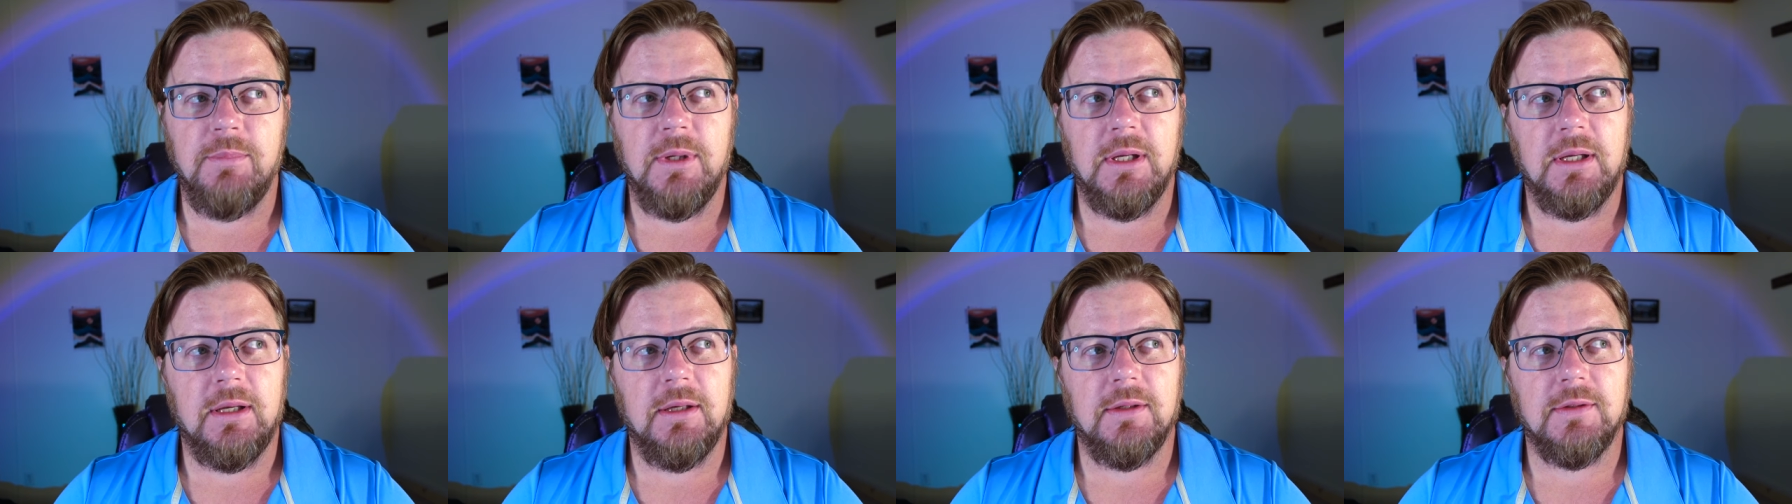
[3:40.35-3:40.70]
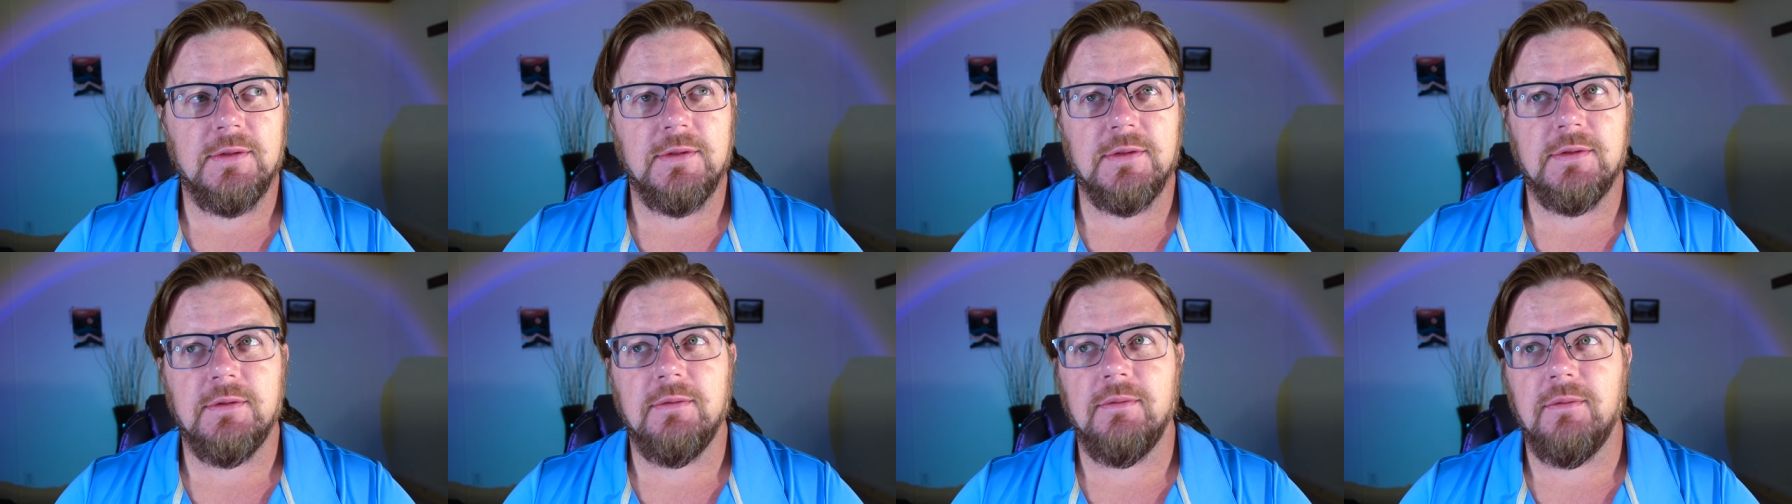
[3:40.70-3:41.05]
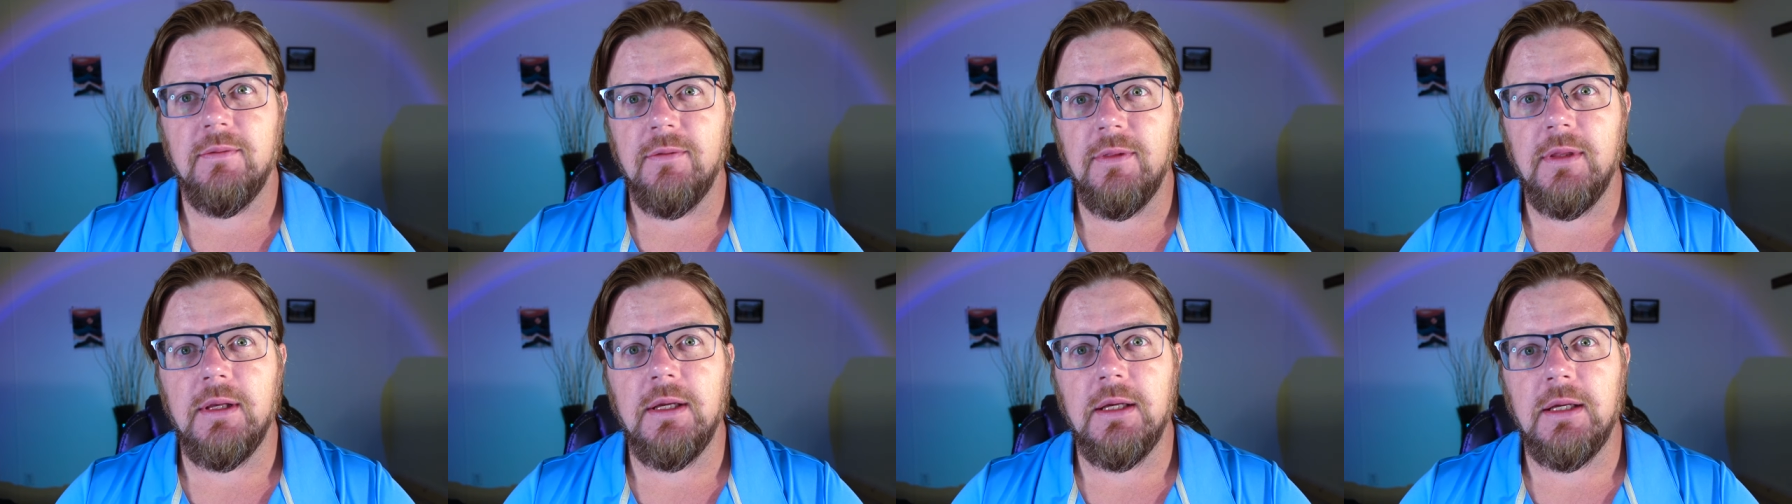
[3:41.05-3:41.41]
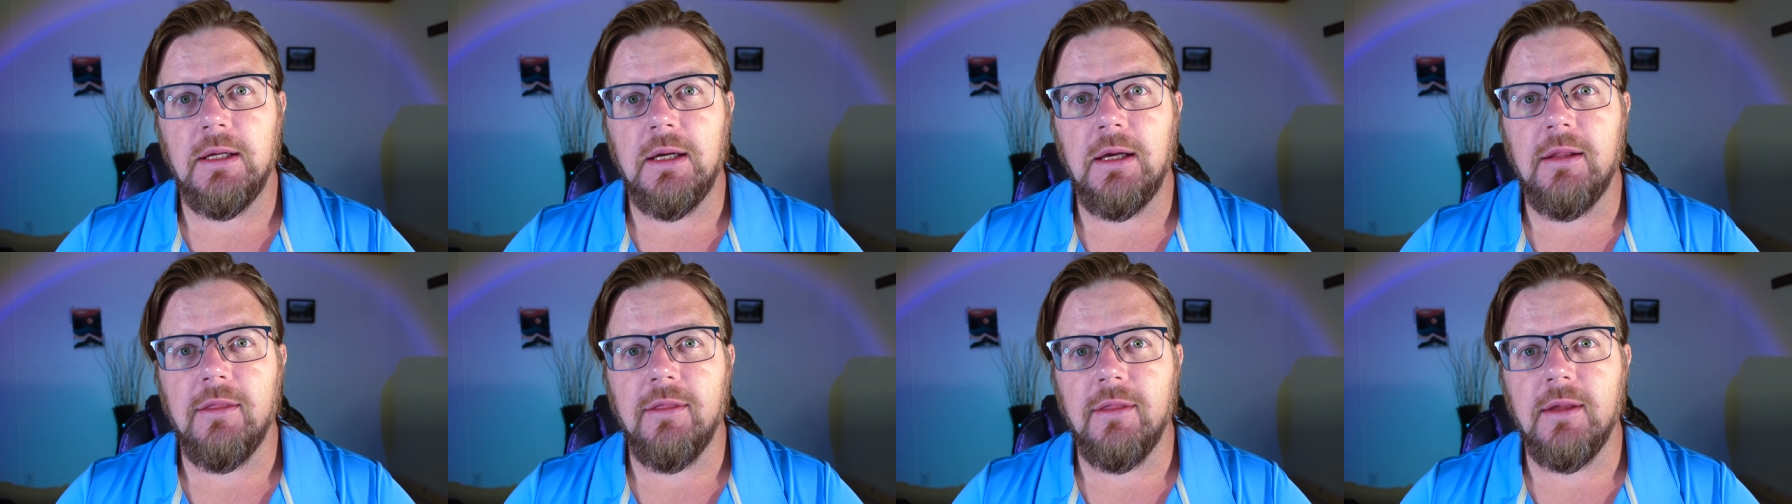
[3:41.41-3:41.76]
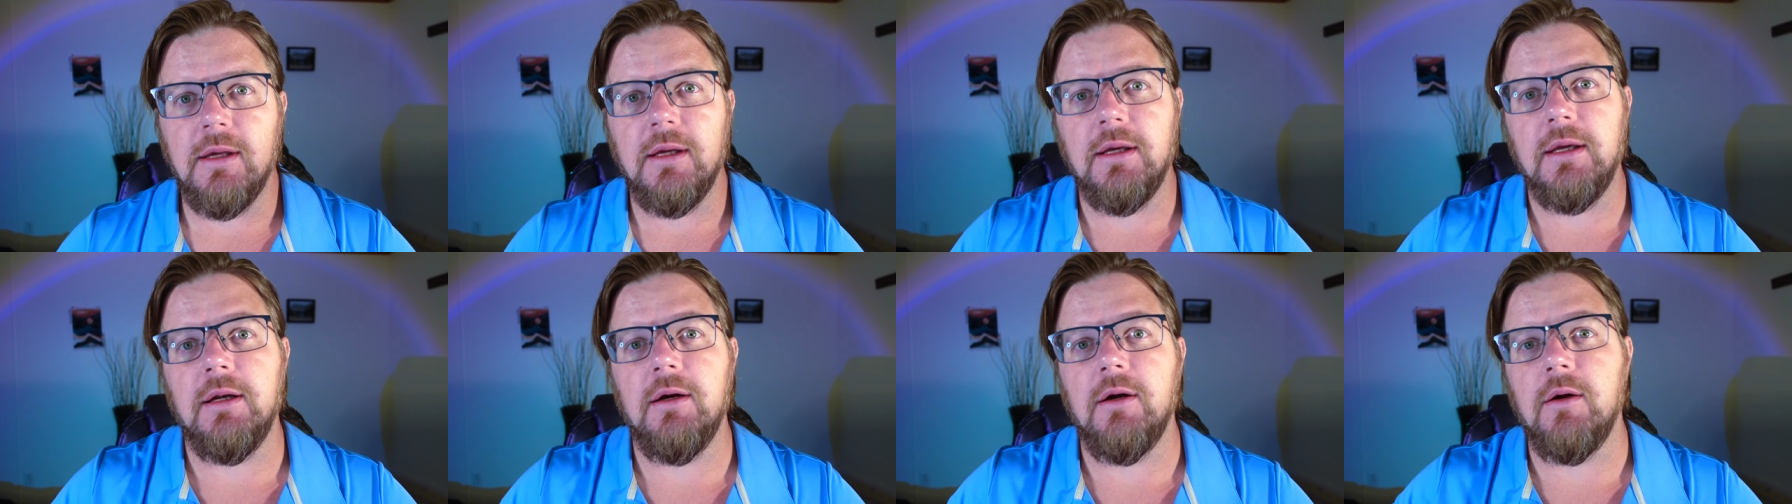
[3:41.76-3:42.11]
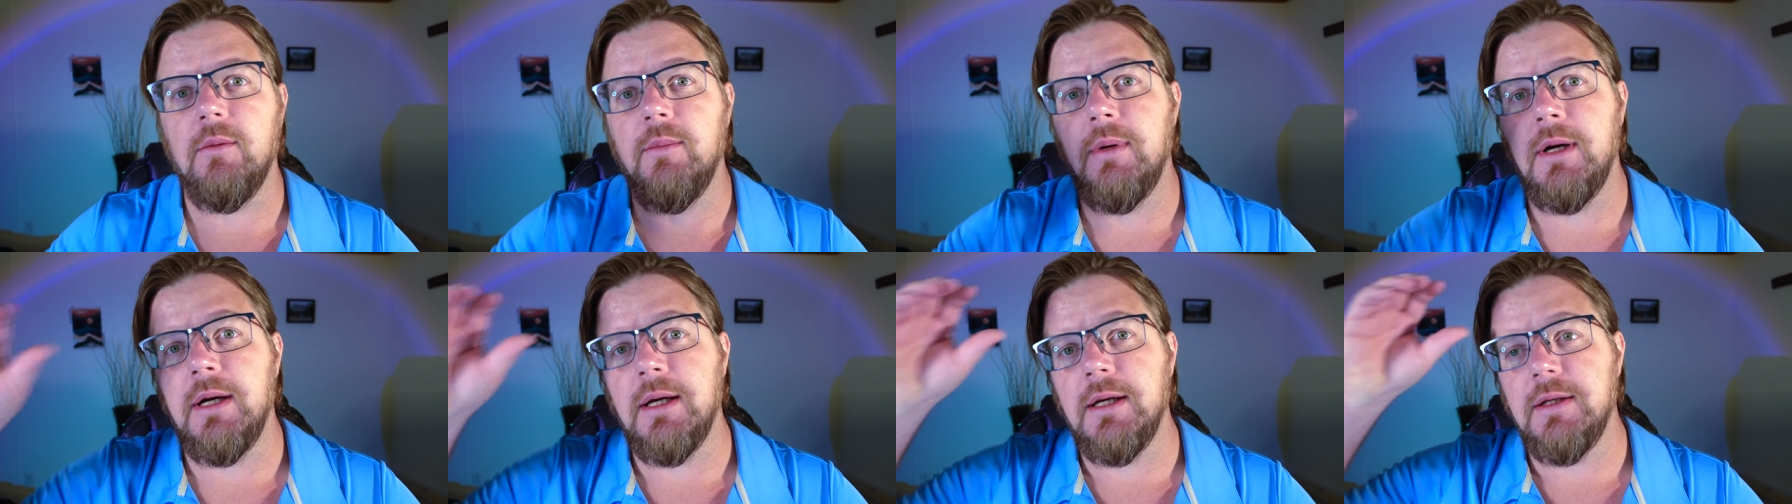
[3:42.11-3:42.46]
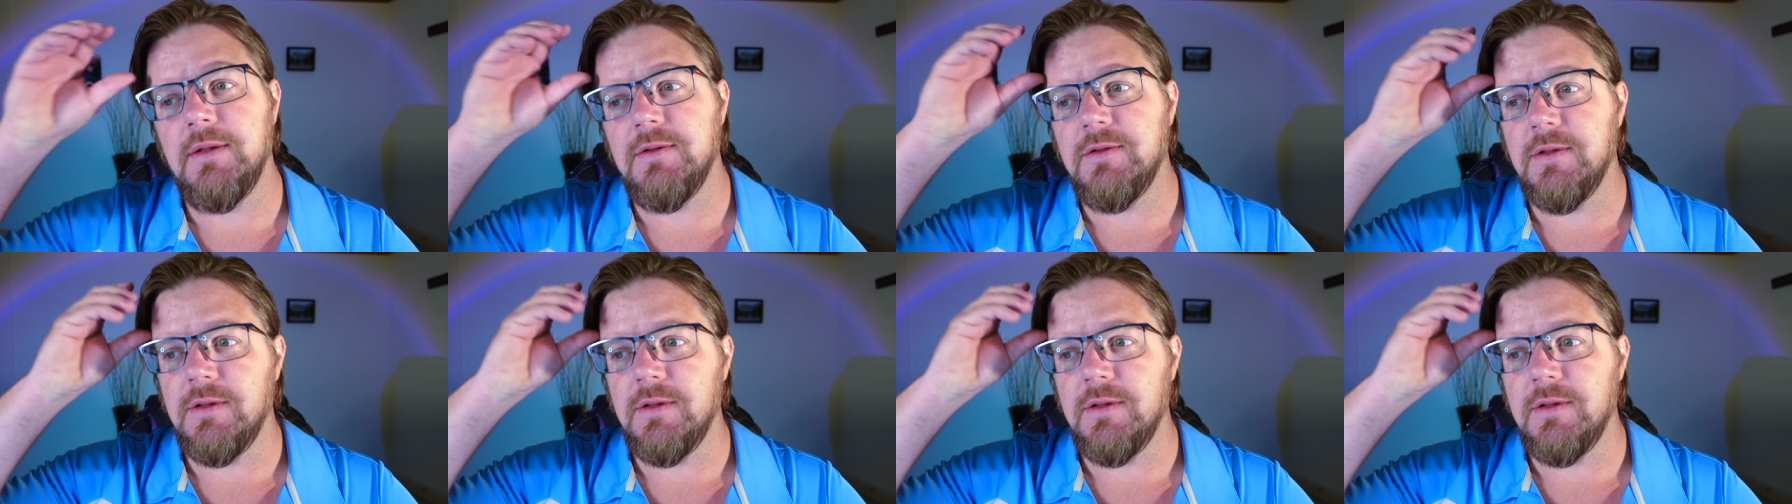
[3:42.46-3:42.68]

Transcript: biggest thing I think in our minds.